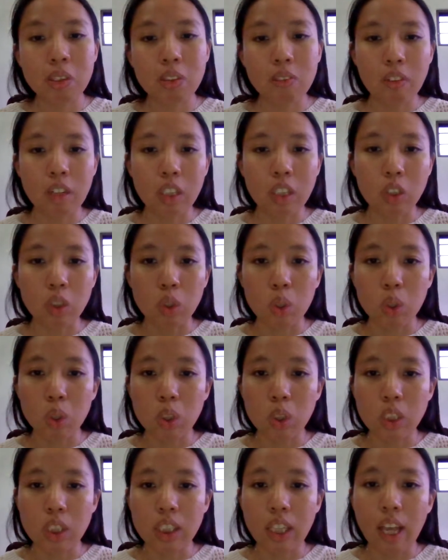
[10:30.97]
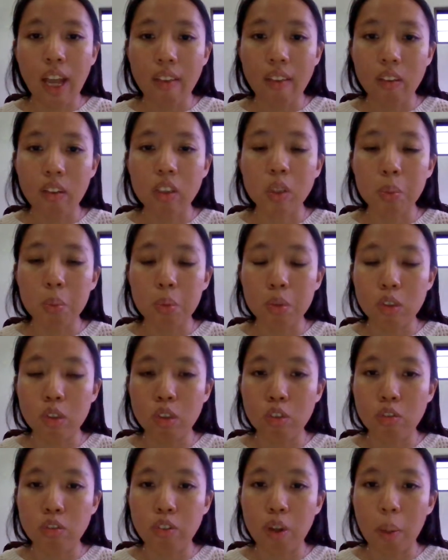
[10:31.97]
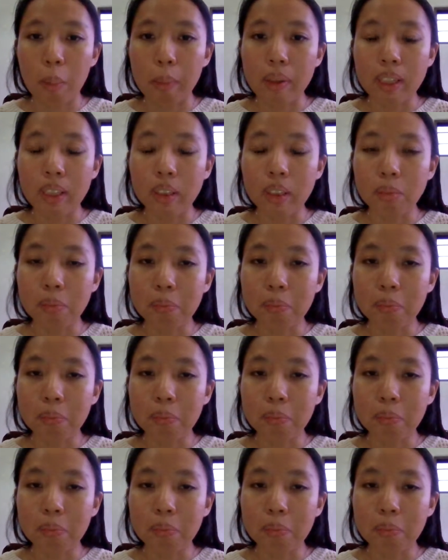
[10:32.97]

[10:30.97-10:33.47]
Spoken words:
Divine Source, and your spiritual family